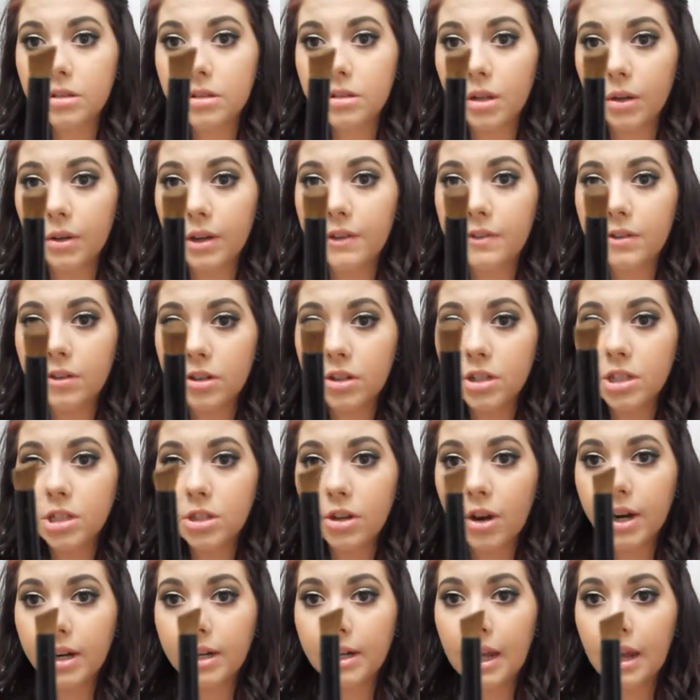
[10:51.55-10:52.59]
So if you're just
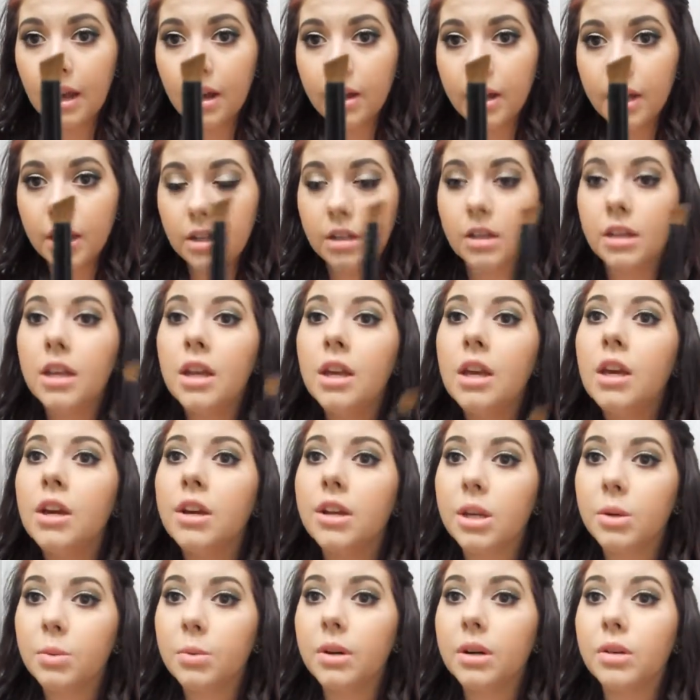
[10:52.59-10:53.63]
starting out and
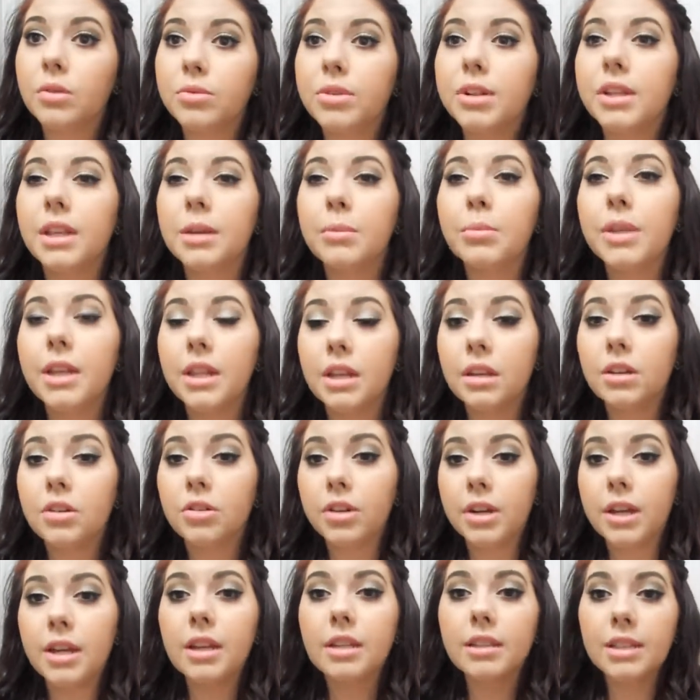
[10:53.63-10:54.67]
you want a really blended
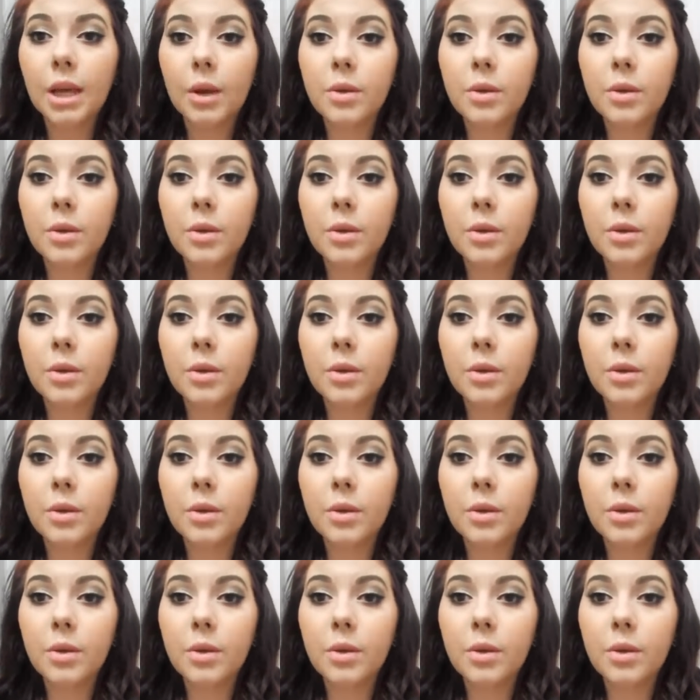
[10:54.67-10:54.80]
crease,